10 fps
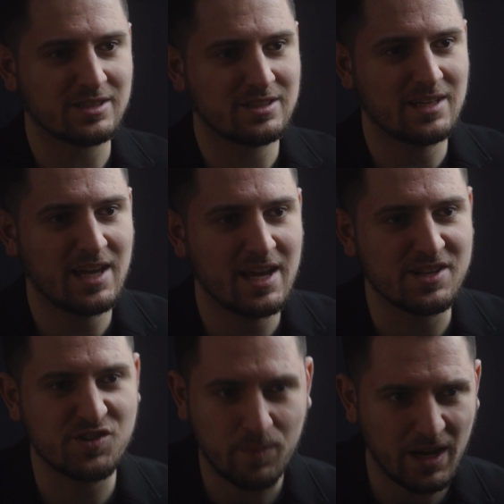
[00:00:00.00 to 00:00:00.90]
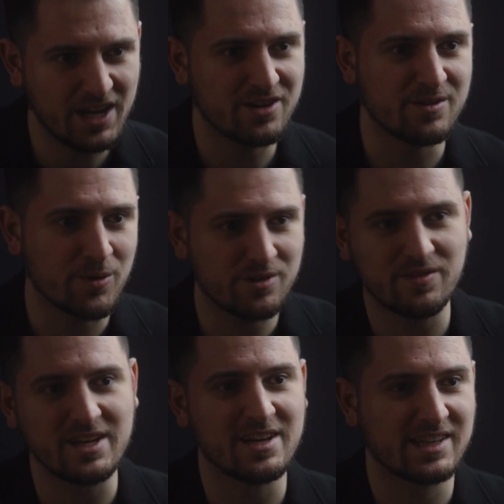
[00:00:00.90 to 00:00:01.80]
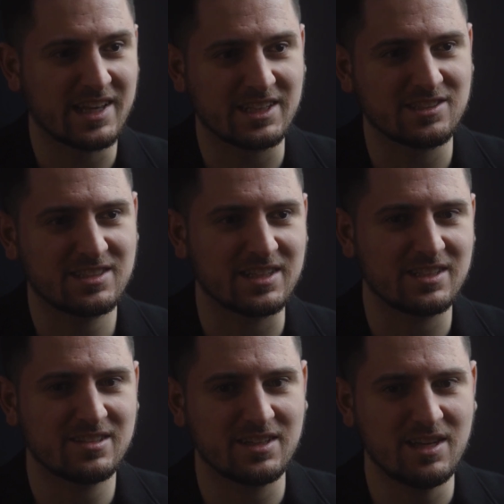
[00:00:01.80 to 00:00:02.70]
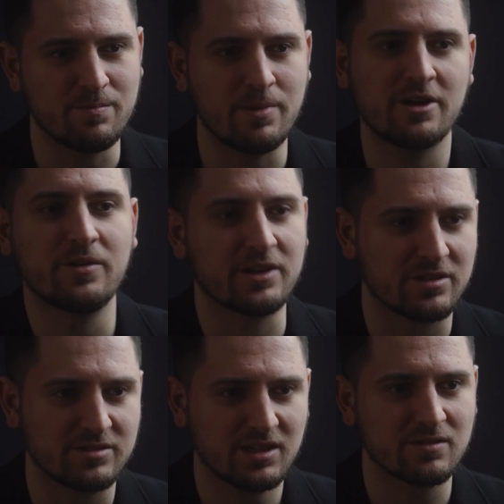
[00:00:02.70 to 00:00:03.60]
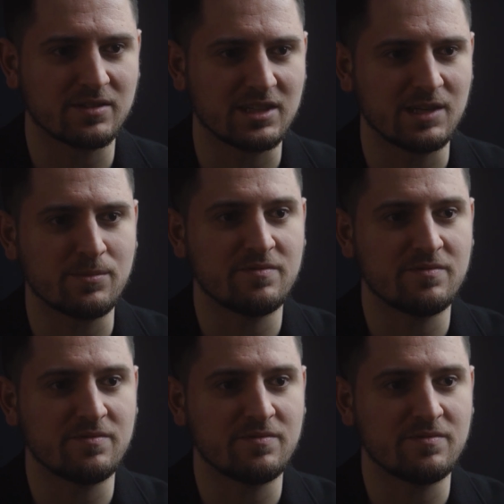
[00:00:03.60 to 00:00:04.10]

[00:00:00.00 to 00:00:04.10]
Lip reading: to stay inspired and motivated and like just to keep bettering yourself and keep